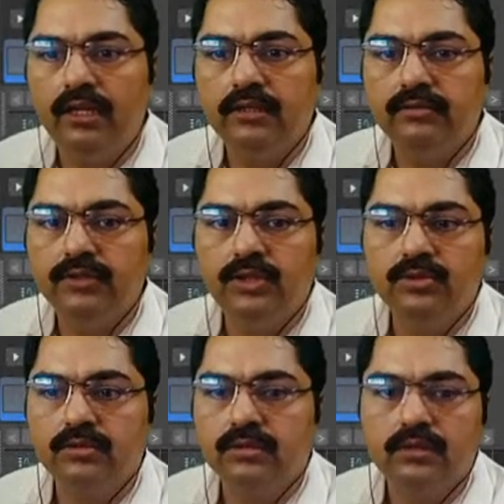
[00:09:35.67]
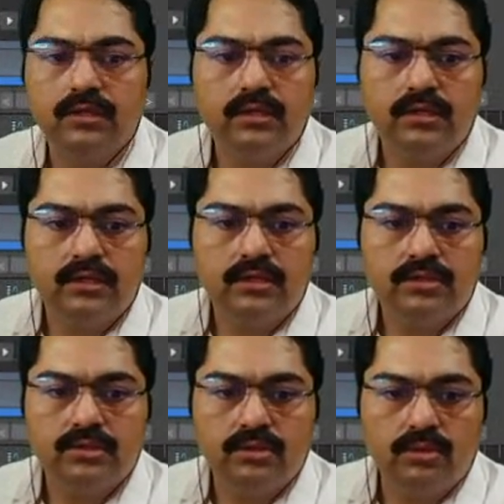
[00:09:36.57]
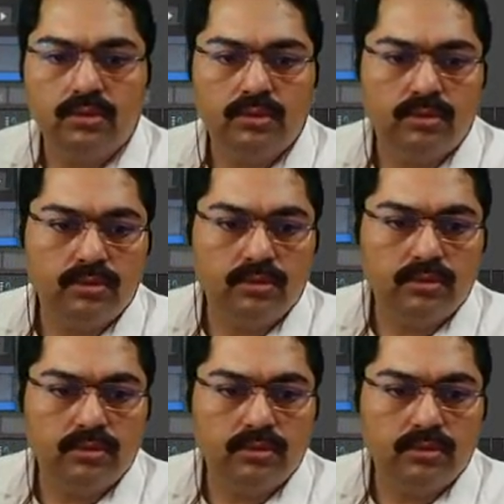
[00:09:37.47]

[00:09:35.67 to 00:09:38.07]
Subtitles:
videos. So